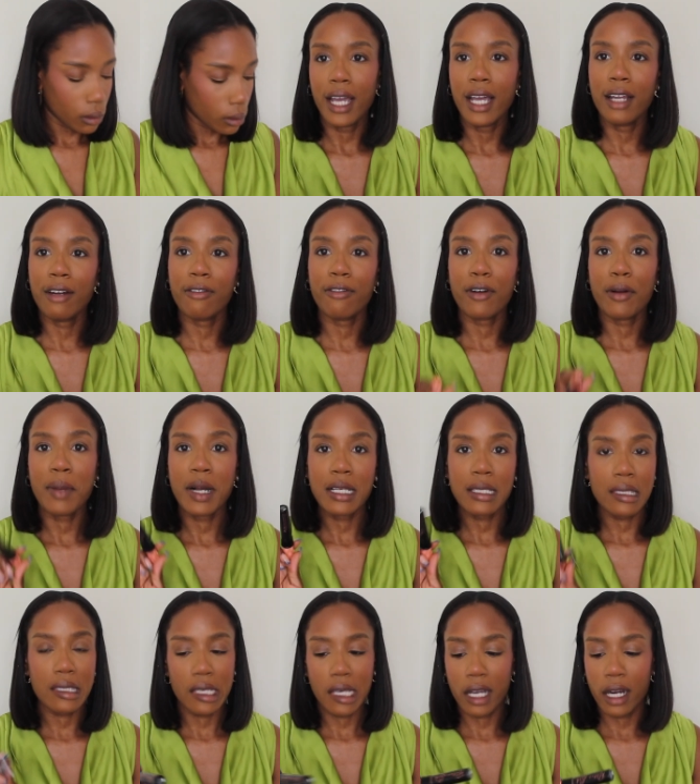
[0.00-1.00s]
And for
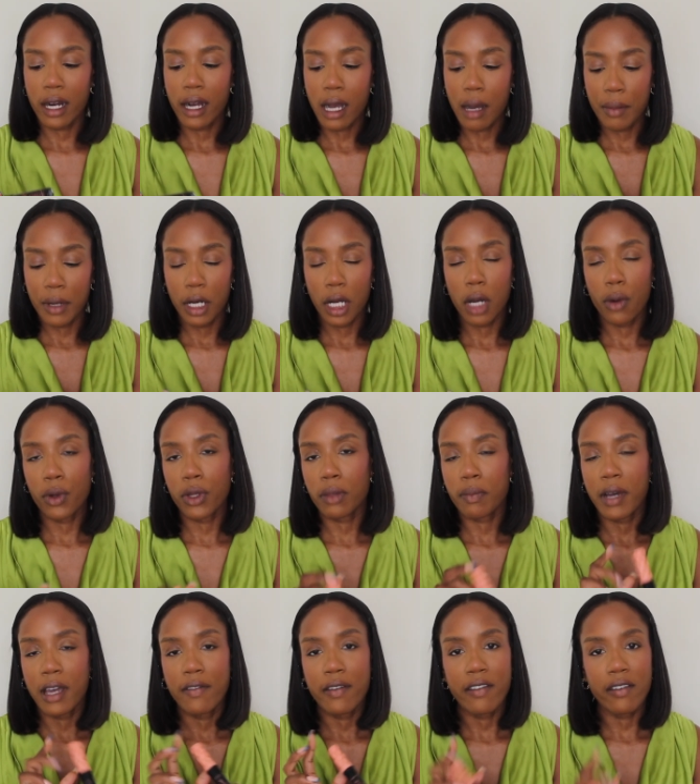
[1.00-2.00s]
mascara, I'm gonna go in with
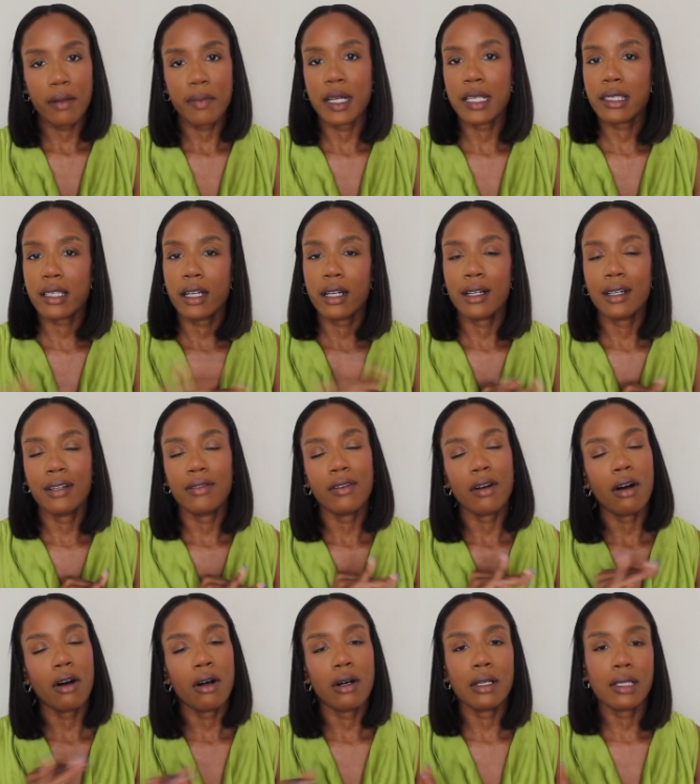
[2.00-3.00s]
my favorite mascara
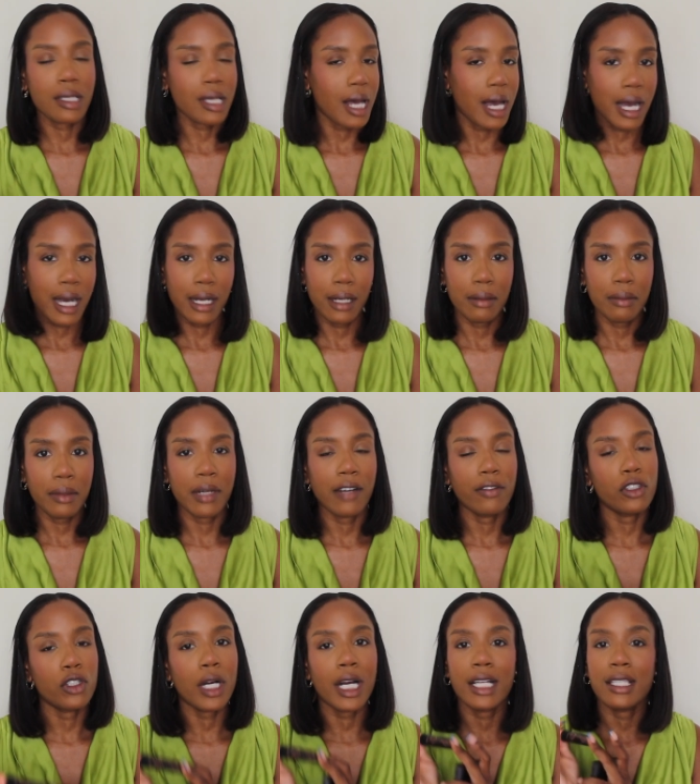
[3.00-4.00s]
of all time. I've
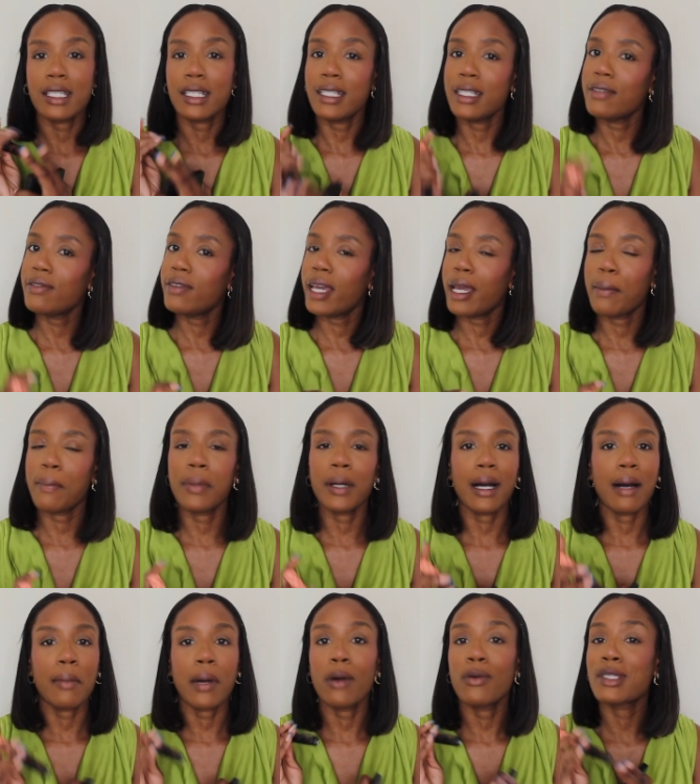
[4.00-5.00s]
tried to deviate, but
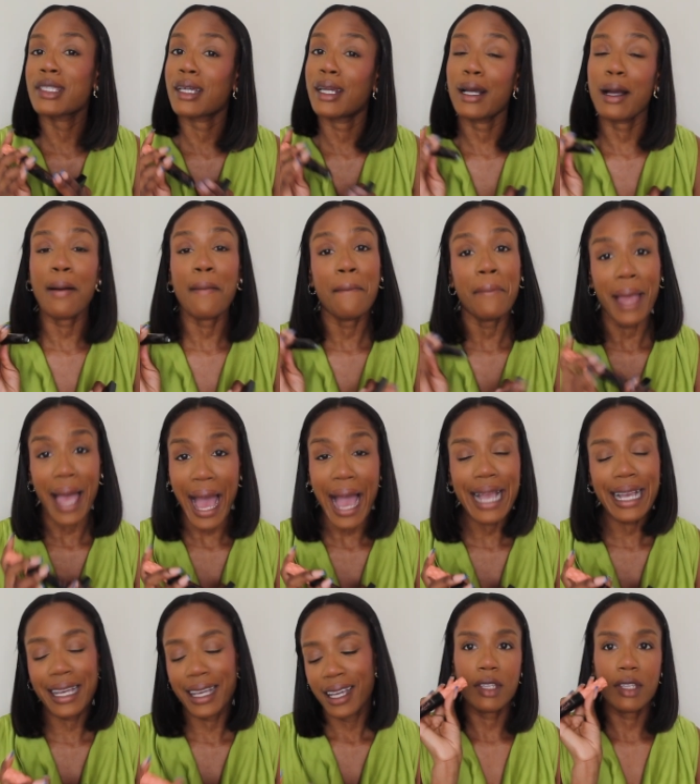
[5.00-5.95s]
I'm always gonna come back.